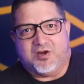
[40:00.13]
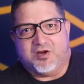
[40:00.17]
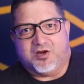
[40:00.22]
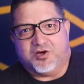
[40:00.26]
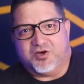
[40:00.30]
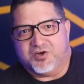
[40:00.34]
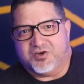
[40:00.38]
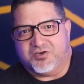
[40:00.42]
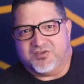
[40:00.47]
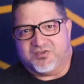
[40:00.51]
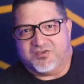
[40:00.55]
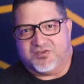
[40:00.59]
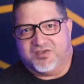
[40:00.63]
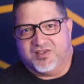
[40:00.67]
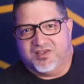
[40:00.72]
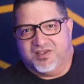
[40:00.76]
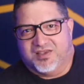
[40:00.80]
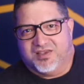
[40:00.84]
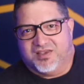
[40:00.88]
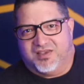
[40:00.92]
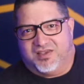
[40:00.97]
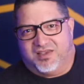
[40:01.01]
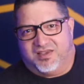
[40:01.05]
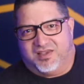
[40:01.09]
hooks
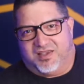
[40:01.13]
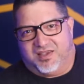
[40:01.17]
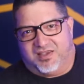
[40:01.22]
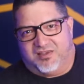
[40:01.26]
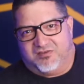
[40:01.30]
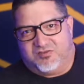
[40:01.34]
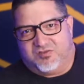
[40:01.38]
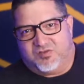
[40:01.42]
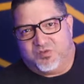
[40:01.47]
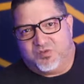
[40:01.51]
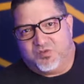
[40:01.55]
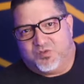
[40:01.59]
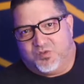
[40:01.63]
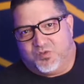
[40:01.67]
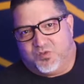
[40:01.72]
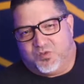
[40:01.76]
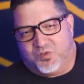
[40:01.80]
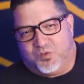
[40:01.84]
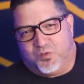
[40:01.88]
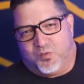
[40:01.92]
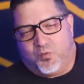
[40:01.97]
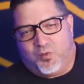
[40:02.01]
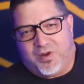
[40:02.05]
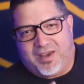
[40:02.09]

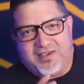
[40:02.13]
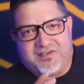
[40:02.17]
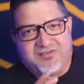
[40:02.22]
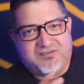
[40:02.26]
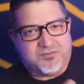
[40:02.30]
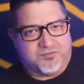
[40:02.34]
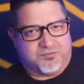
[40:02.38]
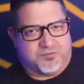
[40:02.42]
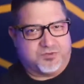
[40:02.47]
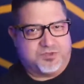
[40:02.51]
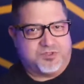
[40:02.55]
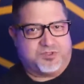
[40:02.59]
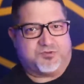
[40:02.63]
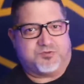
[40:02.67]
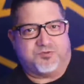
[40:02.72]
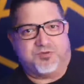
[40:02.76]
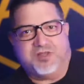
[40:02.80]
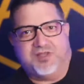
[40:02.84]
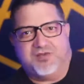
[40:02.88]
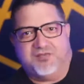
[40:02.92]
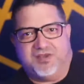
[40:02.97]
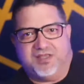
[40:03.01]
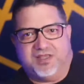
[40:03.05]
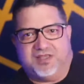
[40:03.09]
into ways of
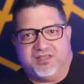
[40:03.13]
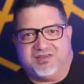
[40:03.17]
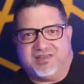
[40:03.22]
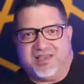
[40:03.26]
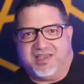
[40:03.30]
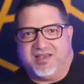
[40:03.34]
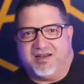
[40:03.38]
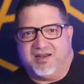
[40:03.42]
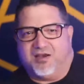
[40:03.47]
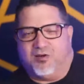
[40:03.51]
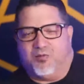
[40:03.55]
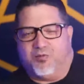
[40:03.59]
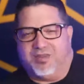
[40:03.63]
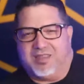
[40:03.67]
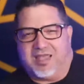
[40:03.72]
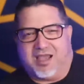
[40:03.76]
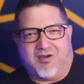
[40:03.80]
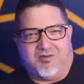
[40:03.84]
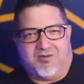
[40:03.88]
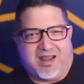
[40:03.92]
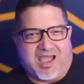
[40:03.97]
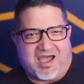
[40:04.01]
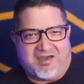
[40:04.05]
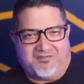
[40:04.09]
retrieving data
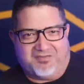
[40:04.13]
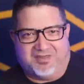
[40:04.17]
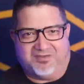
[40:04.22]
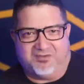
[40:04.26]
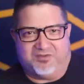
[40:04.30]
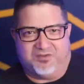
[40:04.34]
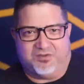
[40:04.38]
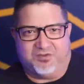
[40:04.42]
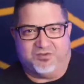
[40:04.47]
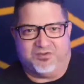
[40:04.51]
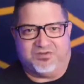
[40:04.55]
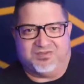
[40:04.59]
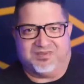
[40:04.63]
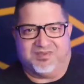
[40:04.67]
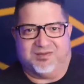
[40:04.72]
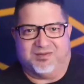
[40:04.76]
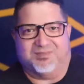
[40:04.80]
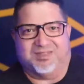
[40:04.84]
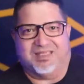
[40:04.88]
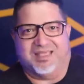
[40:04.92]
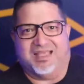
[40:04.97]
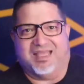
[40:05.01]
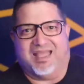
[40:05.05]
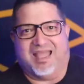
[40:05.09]
without having to use
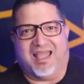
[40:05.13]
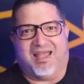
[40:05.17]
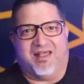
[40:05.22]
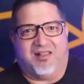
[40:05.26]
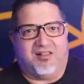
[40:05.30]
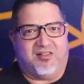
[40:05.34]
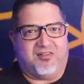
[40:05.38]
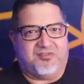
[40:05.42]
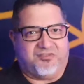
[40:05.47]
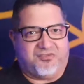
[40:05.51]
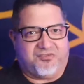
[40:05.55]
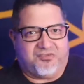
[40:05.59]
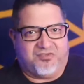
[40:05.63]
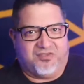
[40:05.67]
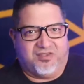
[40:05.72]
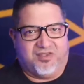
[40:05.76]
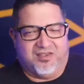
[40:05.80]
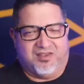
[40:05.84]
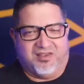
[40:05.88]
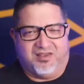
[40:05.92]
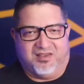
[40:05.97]
something else.